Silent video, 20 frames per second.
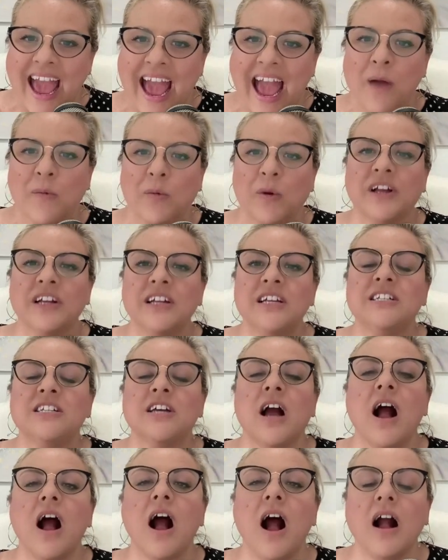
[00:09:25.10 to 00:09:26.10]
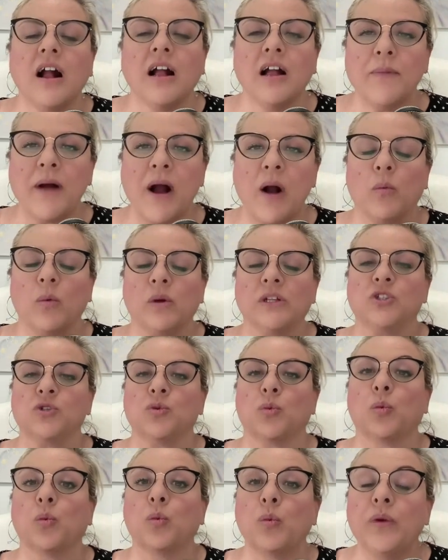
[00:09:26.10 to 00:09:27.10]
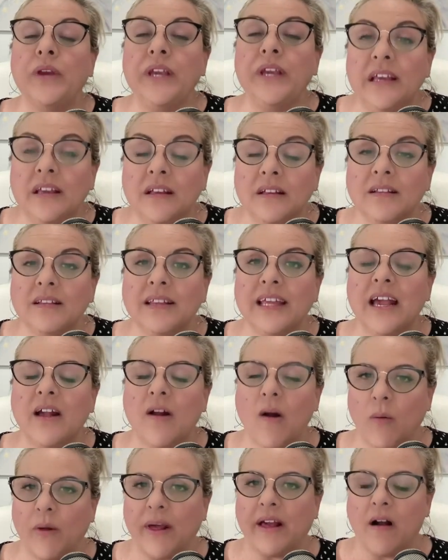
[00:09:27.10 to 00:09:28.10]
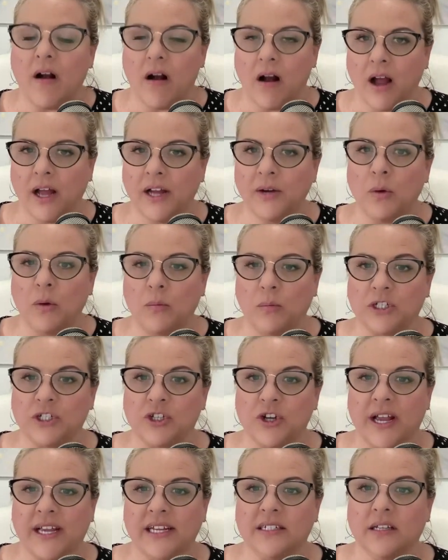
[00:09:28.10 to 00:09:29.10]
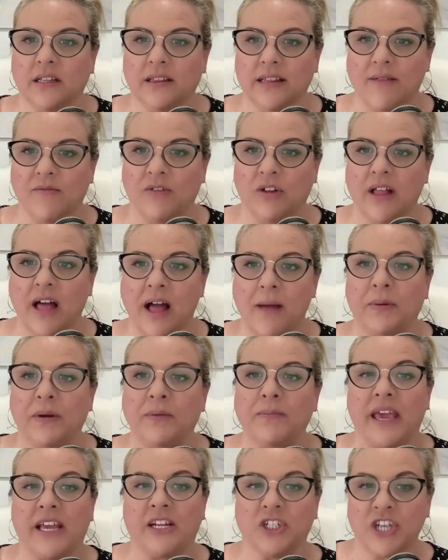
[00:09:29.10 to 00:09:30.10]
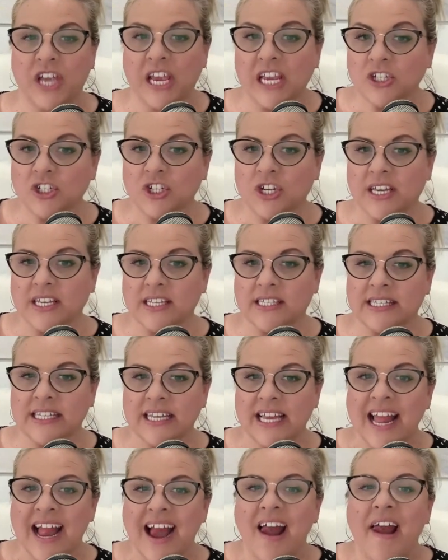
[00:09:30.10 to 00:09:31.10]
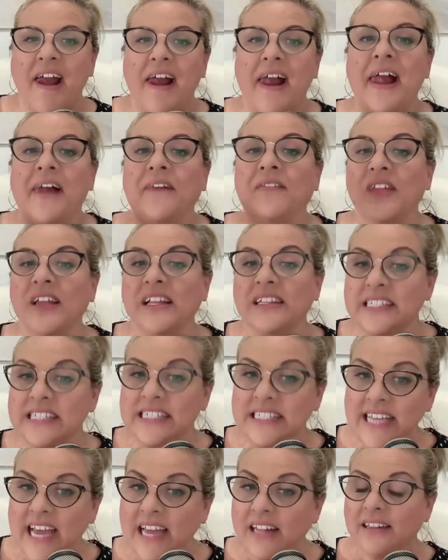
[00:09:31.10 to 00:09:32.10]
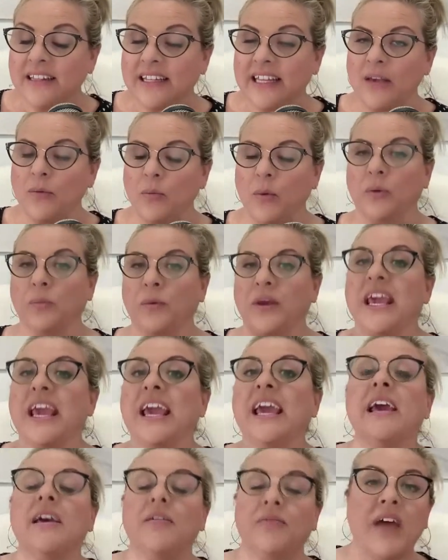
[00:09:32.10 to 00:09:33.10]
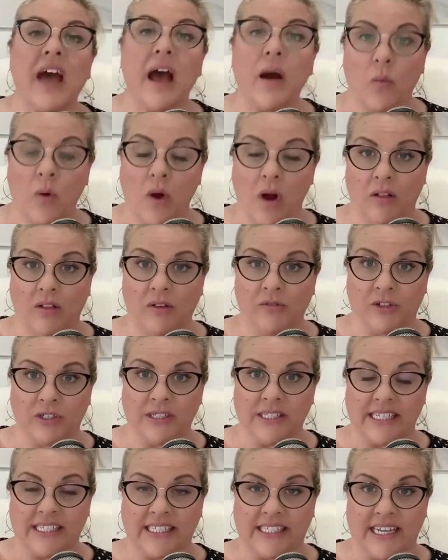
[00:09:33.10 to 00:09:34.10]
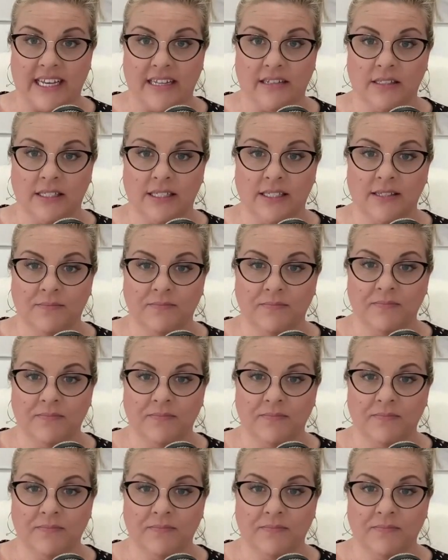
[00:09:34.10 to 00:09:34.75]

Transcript: And we're going to talk about what's really going on when we're trying to level up and make changes. And then suddenly when we hit that wall of resistance.